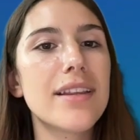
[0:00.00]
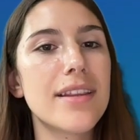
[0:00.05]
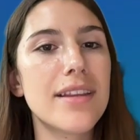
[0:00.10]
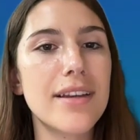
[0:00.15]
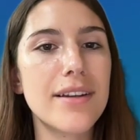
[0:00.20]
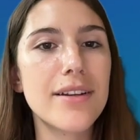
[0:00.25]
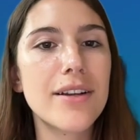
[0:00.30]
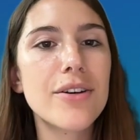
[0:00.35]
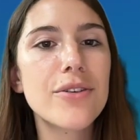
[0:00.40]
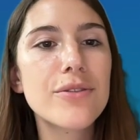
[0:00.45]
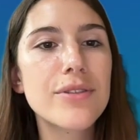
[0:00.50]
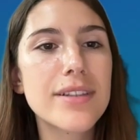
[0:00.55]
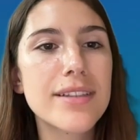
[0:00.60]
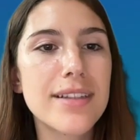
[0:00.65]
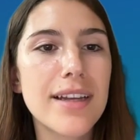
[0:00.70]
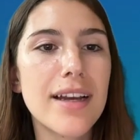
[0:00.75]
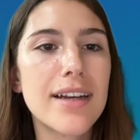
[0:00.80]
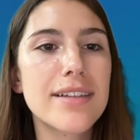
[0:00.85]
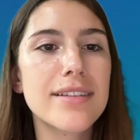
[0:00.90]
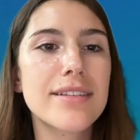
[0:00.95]
The note
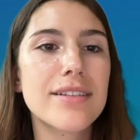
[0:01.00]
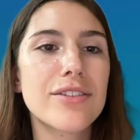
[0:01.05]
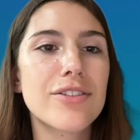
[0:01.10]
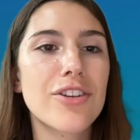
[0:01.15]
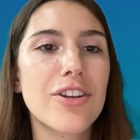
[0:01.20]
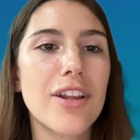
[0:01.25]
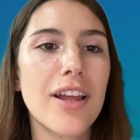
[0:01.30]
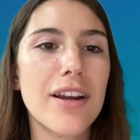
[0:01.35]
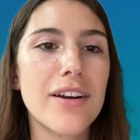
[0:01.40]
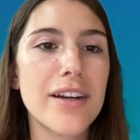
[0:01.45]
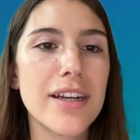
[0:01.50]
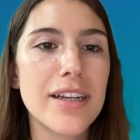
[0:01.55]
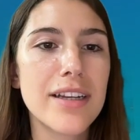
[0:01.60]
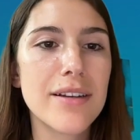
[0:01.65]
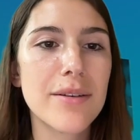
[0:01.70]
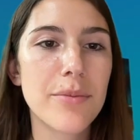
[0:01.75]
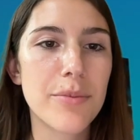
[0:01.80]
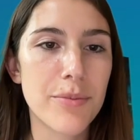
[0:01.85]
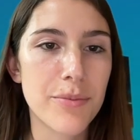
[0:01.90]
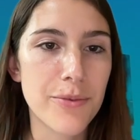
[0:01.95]
says
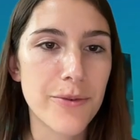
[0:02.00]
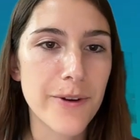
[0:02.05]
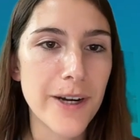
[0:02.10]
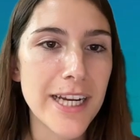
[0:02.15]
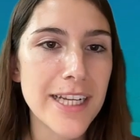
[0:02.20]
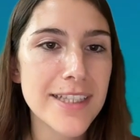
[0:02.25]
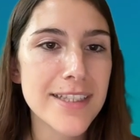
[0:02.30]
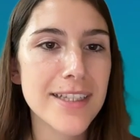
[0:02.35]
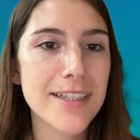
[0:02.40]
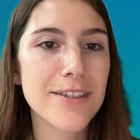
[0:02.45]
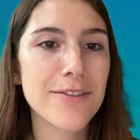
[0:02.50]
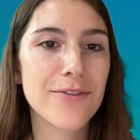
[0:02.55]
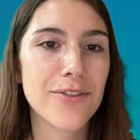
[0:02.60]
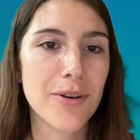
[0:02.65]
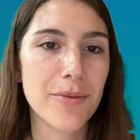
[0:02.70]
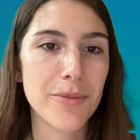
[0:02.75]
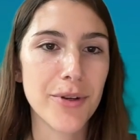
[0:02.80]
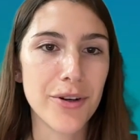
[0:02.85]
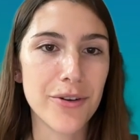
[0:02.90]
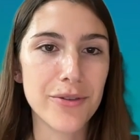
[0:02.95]
generic phrases
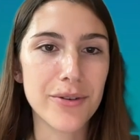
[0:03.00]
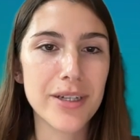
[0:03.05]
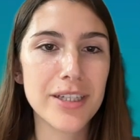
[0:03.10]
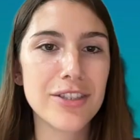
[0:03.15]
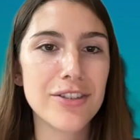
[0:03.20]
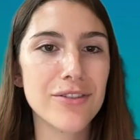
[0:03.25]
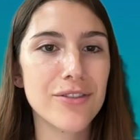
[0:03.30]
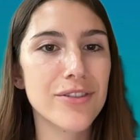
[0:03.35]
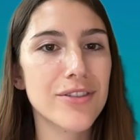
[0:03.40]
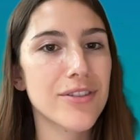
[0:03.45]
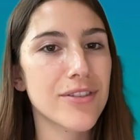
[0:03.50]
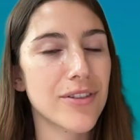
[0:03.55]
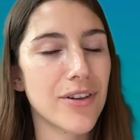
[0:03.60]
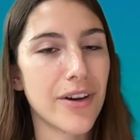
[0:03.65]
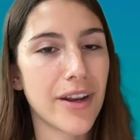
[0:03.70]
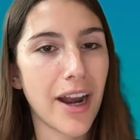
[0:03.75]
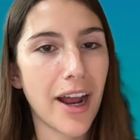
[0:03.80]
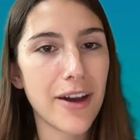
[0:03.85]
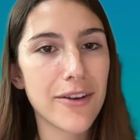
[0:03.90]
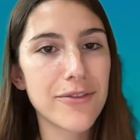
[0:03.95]
from your original
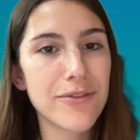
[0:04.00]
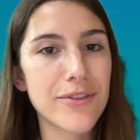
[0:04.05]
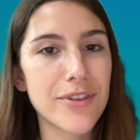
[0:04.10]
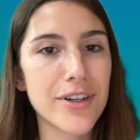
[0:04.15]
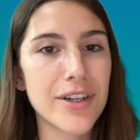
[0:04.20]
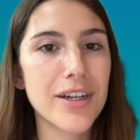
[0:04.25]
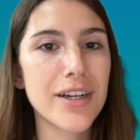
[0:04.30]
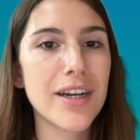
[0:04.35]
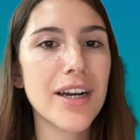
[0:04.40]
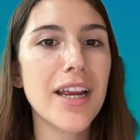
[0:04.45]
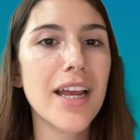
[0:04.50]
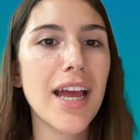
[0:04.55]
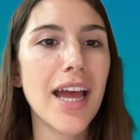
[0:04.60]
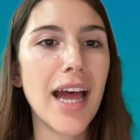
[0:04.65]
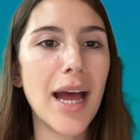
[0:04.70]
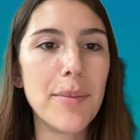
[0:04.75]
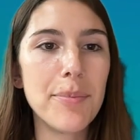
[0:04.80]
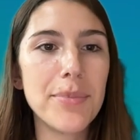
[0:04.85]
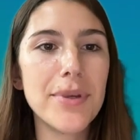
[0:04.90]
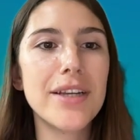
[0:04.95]
sought after
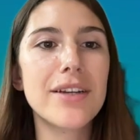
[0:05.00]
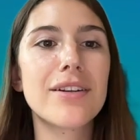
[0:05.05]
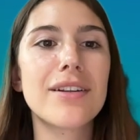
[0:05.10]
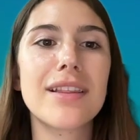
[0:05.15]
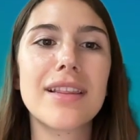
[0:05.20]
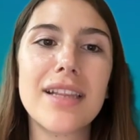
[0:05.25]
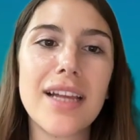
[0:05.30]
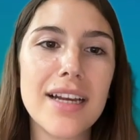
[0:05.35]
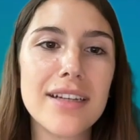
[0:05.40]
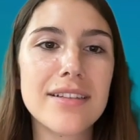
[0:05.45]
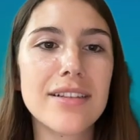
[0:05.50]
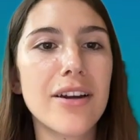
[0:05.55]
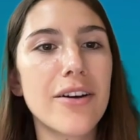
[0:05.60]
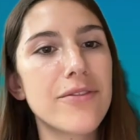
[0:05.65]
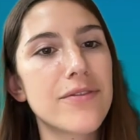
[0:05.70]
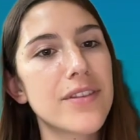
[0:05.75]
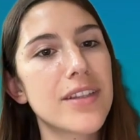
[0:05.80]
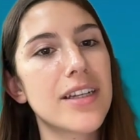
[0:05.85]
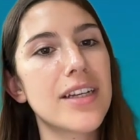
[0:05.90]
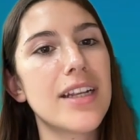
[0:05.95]
appear less
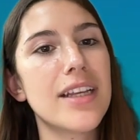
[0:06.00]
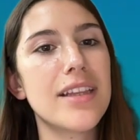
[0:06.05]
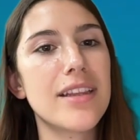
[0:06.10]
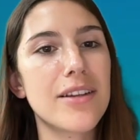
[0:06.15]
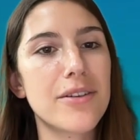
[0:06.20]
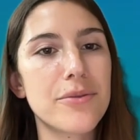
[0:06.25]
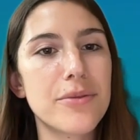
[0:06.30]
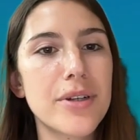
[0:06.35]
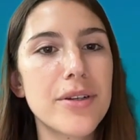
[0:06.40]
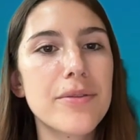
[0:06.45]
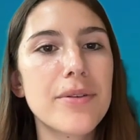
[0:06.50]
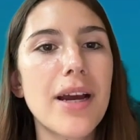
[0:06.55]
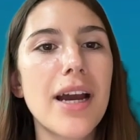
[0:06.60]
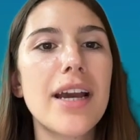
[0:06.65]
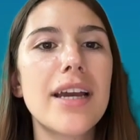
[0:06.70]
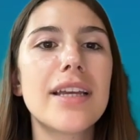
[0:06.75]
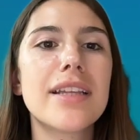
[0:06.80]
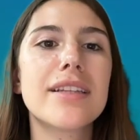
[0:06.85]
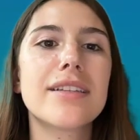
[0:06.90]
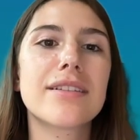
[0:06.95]
often in the
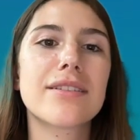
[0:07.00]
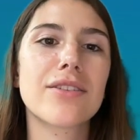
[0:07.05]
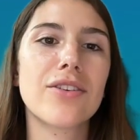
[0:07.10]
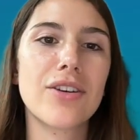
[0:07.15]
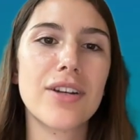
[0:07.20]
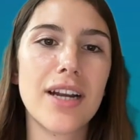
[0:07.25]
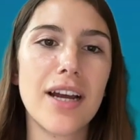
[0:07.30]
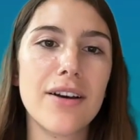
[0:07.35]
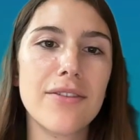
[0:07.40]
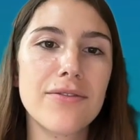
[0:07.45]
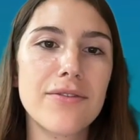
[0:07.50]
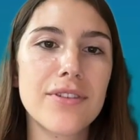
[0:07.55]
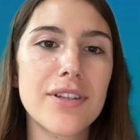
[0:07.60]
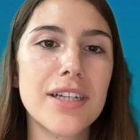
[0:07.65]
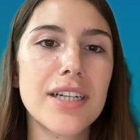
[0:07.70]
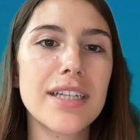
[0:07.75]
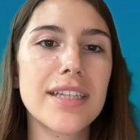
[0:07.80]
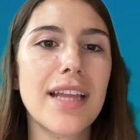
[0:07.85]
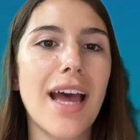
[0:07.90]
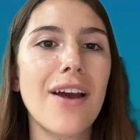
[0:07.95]
rewrite. Sought
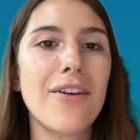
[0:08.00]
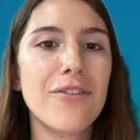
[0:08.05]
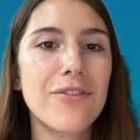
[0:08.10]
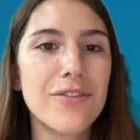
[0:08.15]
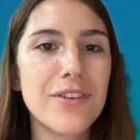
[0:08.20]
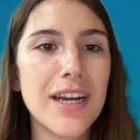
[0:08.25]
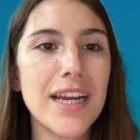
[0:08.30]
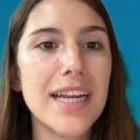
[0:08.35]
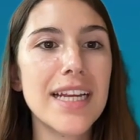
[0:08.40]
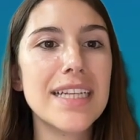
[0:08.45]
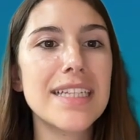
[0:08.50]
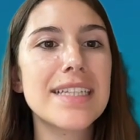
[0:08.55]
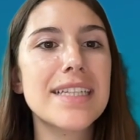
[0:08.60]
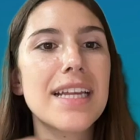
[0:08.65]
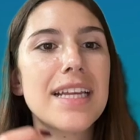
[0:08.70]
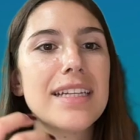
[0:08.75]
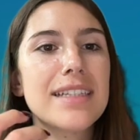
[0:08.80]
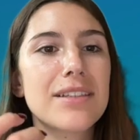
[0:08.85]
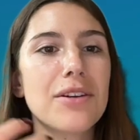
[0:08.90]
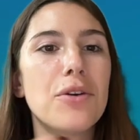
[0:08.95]
after, that phrase
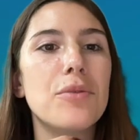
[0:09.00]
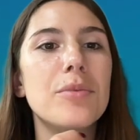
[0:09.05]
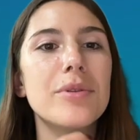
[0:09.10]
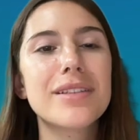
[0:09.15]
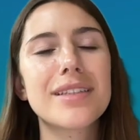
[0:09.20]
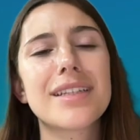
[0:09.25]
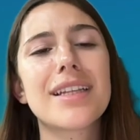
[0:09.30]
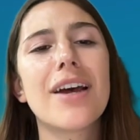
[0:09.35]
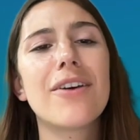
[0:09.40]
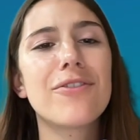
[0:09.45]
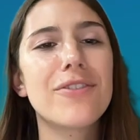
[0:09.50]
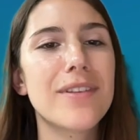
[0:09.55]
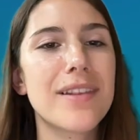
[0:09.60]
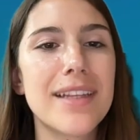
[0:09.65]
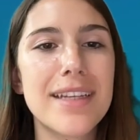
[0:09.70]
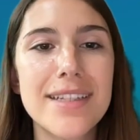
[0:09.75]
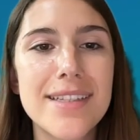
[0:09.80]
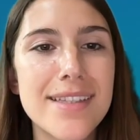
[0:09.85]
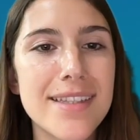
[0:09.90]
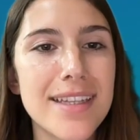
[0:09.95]
is almost in every
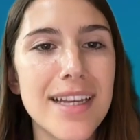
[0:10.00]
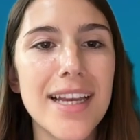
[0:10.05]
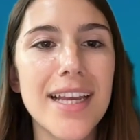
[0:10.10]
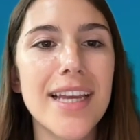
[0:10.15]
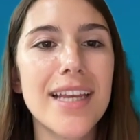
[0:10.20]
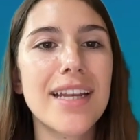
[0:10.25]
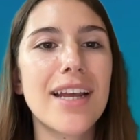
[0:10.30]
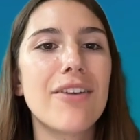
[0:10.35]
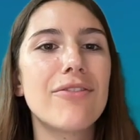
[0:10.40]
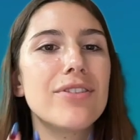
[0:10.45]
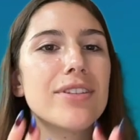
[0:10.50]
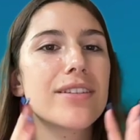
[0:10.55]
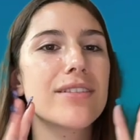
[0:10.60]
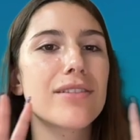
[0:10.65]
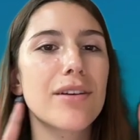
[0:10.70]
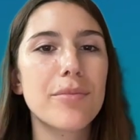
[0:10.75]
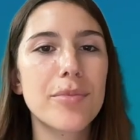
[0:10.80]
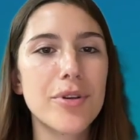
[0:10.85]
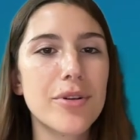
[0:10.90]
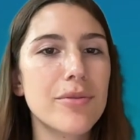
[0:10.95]
listing, in every
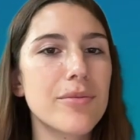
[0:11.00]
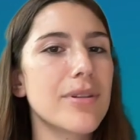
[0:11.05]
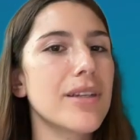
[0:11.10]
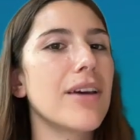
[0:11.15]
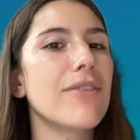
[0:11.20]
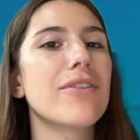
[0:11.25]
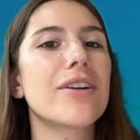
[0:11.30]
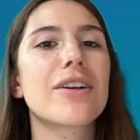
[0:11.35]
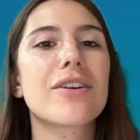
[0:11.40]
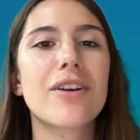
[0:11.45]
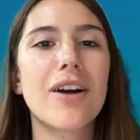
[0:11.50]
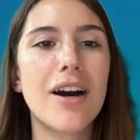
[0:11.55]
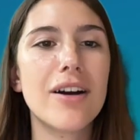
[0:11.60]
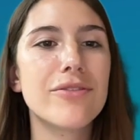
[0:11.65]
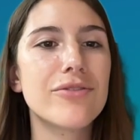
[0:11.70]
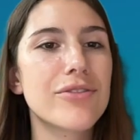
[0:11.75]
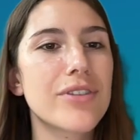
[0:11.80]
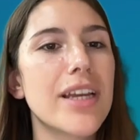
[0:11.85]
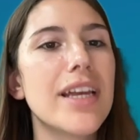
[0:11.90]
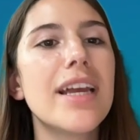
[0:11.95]
suburb, in every
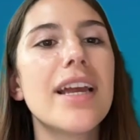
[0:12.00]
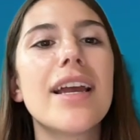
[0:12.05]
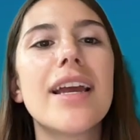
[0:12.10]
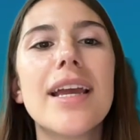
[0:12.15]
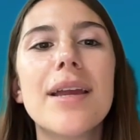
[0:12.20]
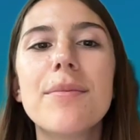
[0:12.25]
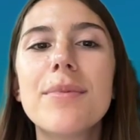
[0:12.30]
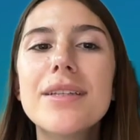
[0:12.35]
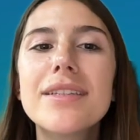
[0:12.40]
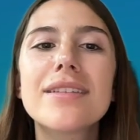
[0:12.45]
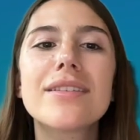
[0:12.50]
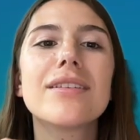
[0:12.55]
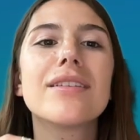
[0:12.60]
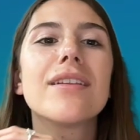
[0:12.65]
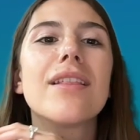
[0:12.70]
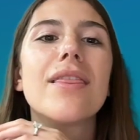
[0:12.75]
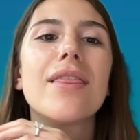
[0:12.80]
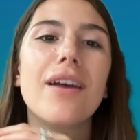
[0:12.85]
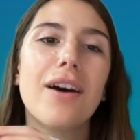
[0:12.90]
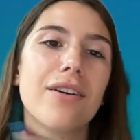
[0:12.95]
country. It means
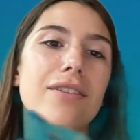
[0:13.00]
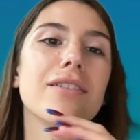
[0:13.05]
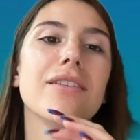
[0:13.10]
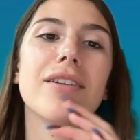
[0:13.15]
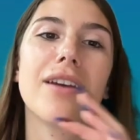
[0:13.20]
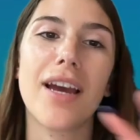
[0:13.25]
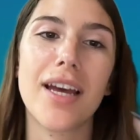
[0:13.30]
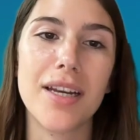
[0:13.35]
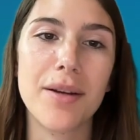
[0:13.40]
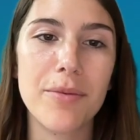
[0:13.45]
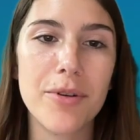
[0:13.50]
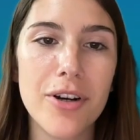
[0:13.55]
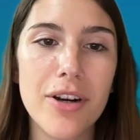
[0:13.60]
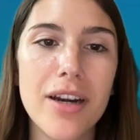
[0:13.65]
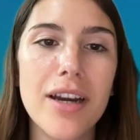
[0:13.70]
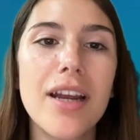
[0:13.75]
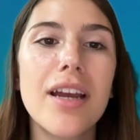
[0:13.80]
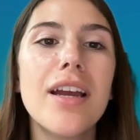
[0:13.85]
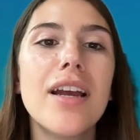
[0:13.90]
nothing anymore.